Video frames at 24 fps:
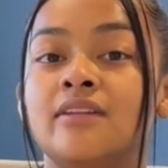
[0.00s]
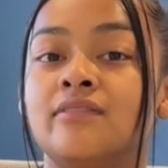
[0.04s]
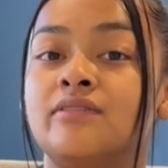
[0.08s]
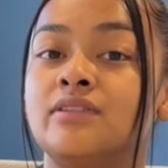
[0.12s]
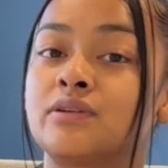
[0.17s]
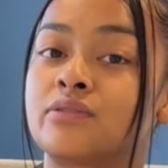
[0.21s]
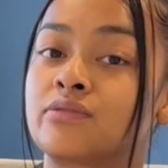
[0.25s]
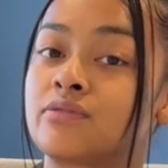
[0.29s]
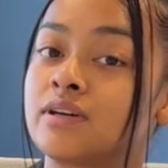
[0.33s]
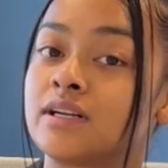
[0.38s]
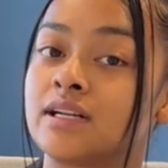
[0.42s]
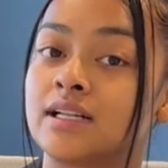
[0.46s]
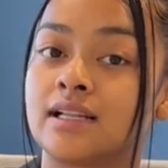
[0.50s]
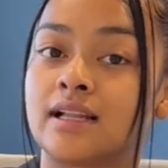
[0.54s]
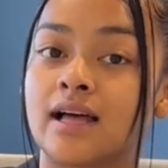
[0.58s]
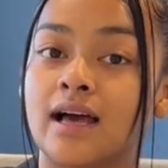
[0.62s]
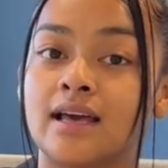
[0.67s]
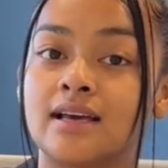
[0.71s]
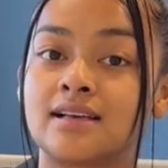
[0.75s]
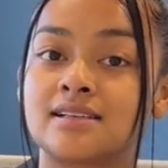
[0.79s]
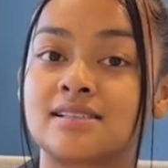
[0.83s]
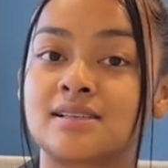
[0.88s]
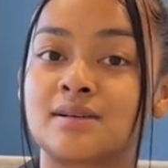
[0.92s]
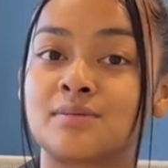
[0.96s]
Feel free to
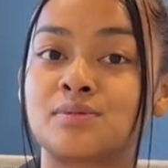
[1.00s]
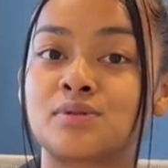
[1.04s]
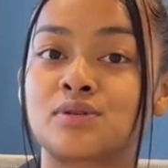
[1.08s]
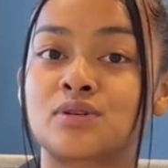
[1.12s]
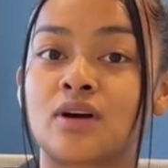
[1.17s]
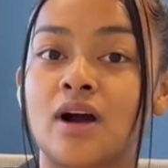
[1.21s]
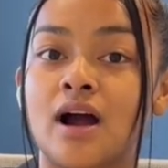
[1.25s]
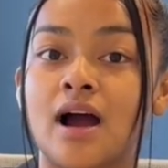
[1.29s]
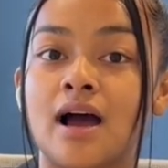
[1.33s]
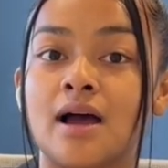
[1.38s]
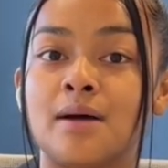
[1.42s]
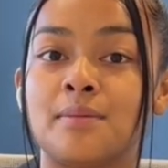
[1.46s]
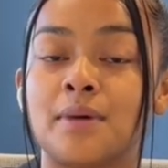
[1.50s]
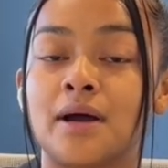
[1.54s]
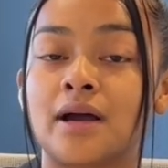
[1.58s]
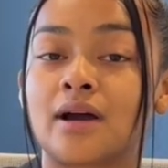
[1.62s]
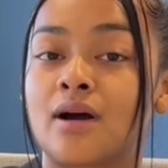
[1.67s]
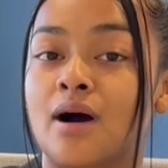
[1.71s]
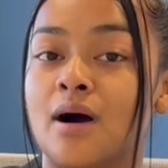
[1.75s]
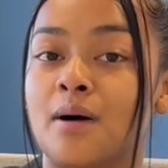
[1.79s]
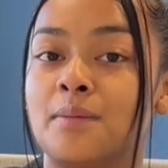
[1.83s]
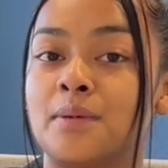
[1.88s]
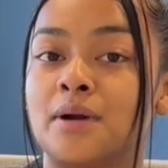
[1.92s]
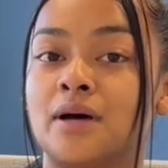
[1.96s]
like, subscribe, and
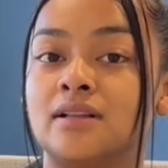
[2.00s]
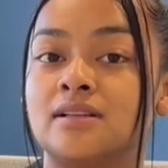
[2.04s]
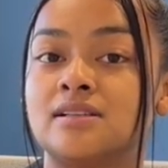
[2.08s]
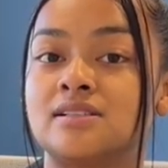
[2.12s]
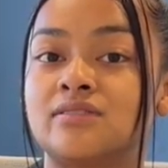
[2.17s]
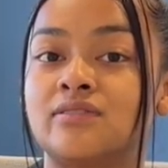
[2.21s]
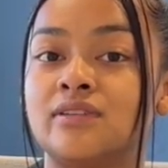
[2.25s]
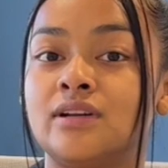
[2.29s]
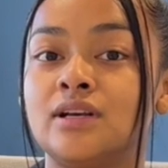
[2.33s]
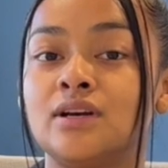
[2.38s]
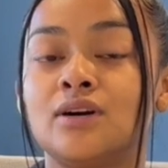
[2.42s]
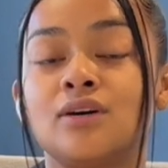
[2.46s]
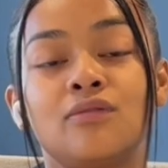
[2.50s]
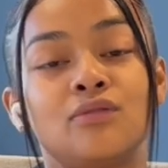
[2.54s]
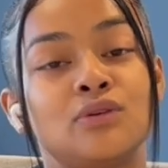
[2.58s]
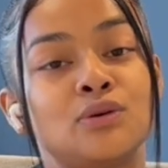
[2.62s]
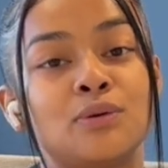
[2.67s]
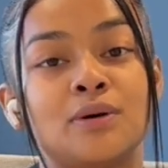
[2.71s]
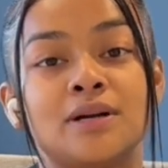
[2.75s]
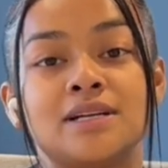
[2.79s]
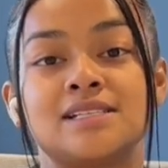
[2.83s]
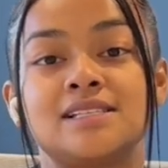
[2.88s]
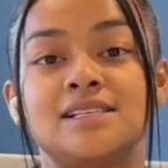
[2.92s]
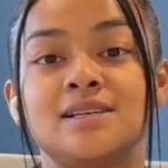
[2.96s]
comment on this video if you
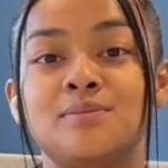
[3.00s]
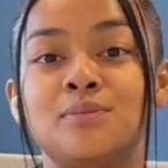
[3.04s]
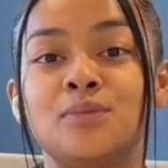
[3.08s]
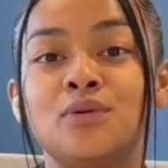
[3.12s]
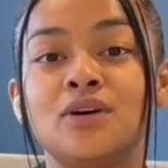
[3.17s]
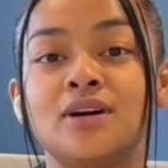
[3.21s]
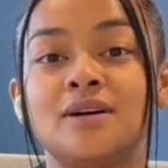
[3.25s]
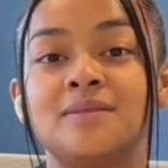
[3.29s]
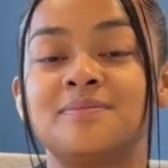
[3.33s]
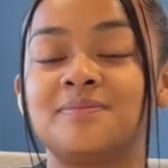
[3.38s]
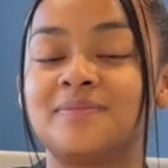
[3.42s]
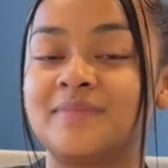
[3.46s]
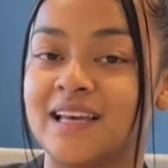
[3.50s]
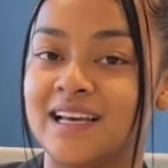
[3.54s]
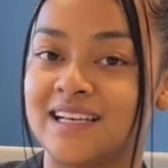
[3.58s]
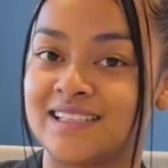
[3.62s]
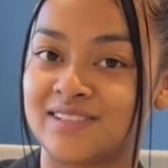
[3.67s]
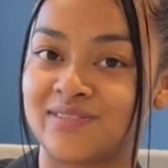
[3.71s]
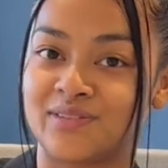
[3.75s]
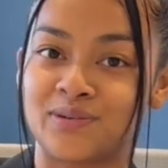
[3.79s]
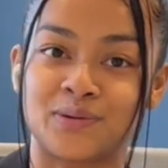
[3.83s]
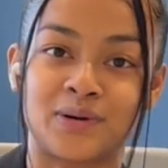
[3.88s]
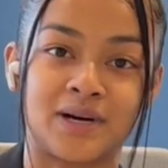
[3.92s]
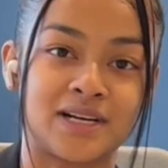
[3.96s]
want to see more.
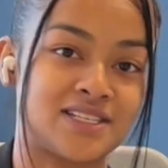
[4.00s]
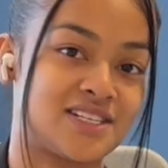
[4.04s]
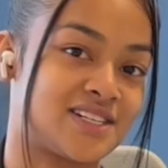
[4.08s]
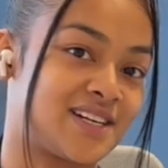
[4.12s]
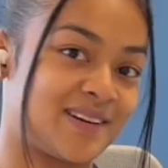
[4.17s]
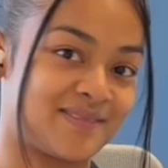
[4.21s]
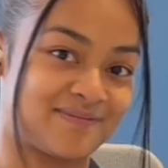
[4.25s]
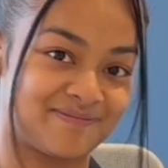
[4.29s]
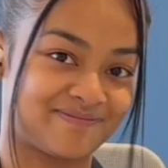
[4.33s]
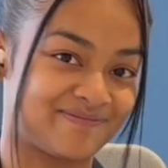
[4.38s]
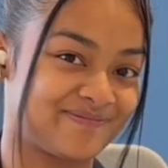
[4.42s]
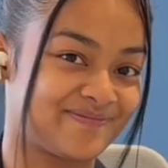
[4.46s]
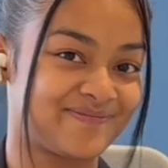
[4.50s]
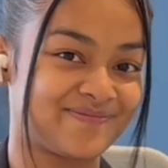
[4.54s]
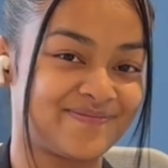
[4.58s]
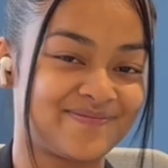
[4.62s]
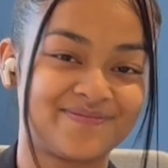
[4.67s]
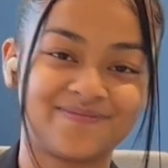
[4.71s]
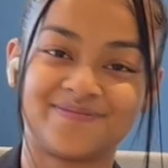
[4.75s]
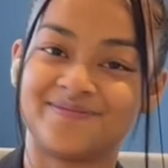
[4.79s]
Thanks for watching.